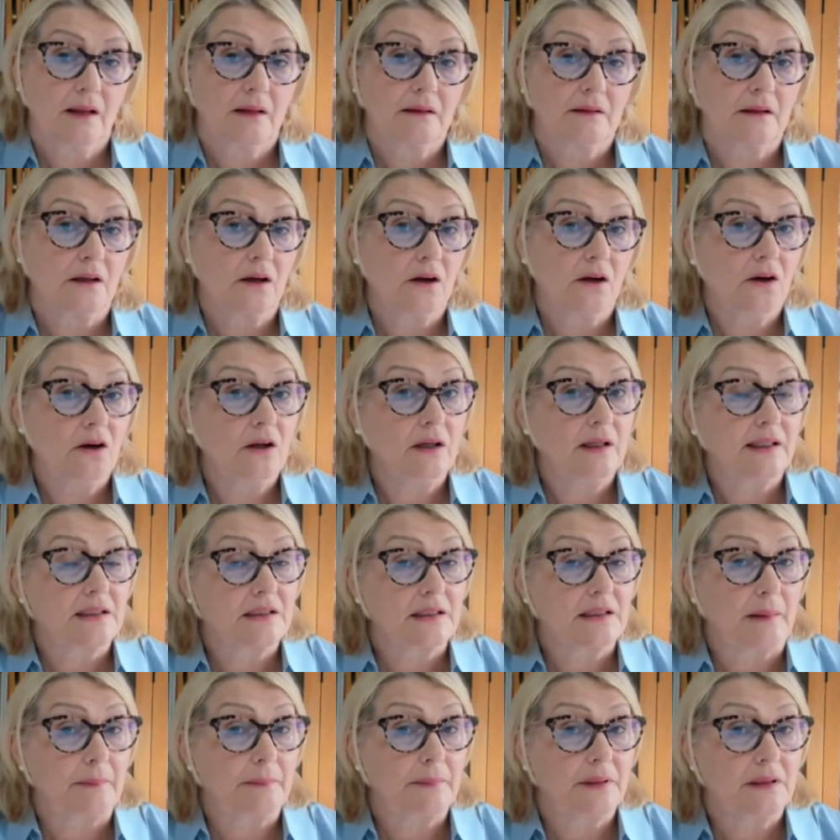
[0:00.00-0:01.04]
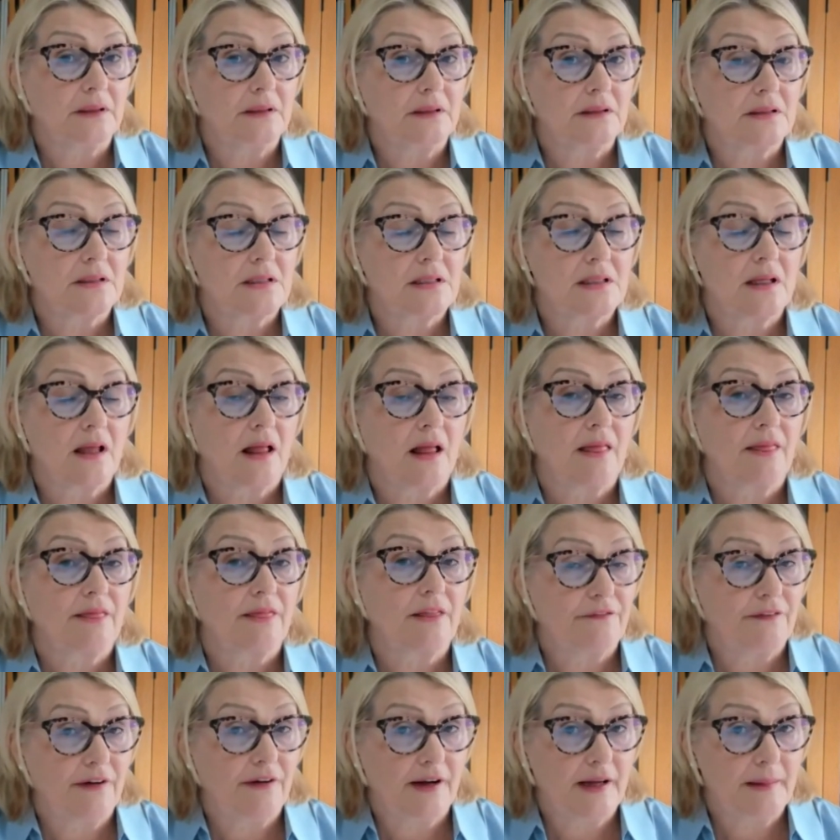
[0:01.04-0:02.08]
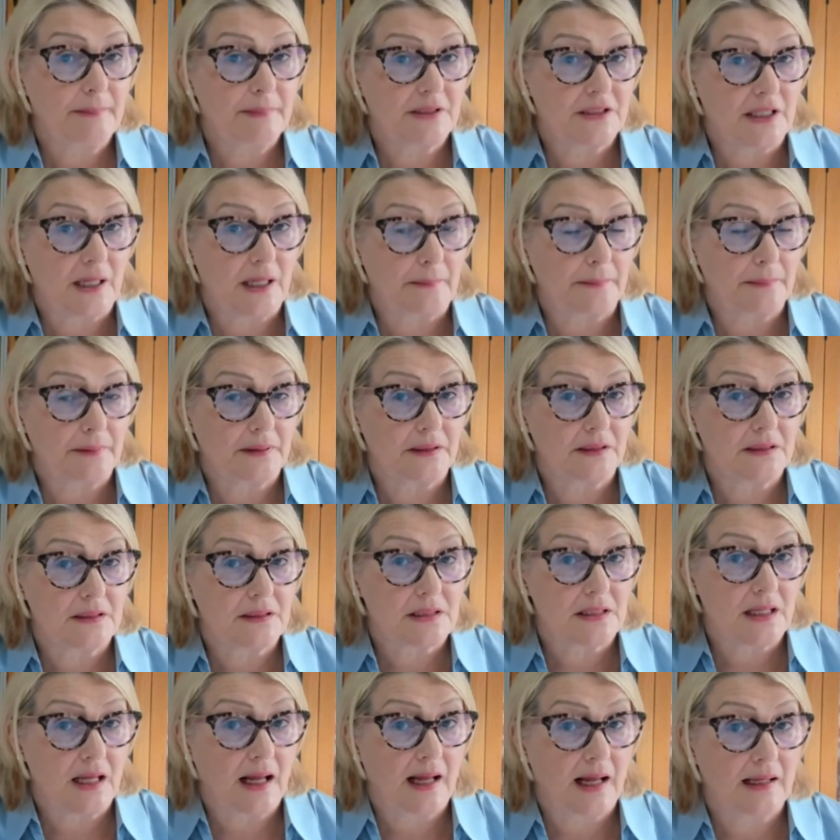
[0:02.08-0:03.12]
the garlic tablets, the fiber tablets,